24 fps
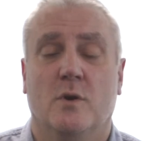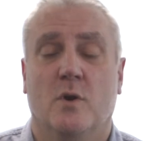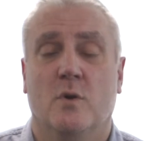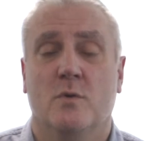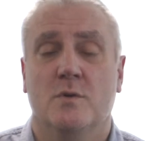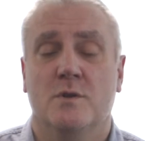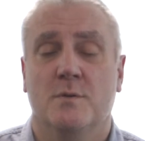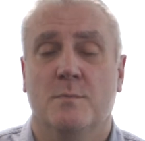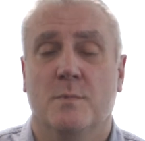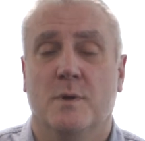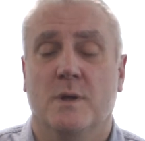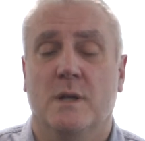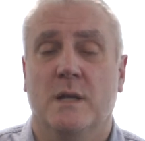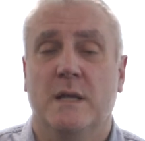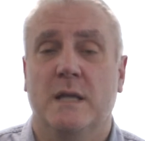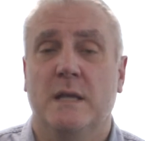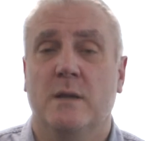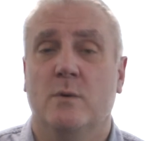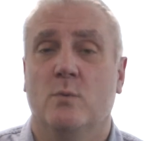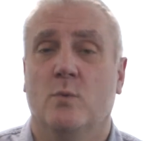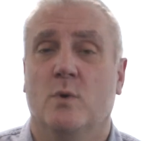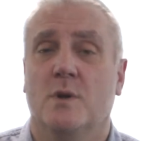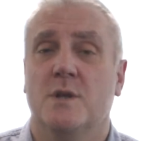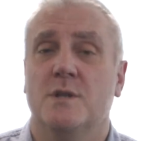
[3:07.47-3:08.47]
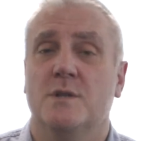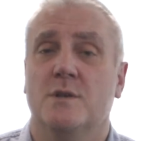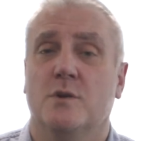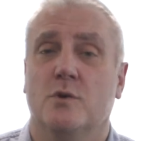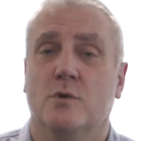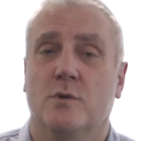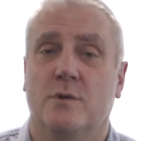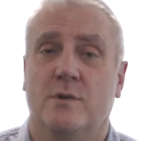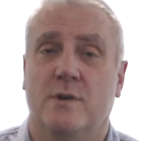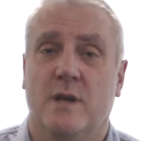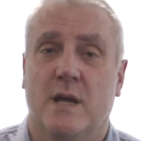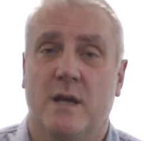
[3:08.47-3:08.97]
ultimately, what is a
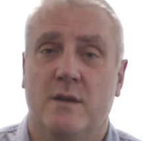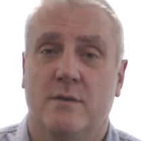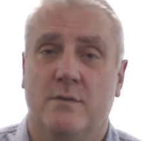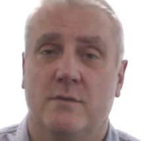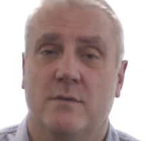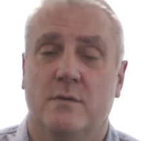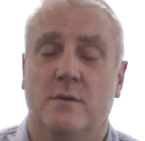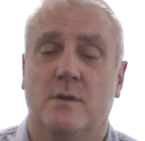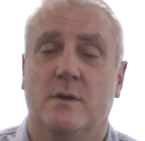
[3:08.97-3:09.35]
good death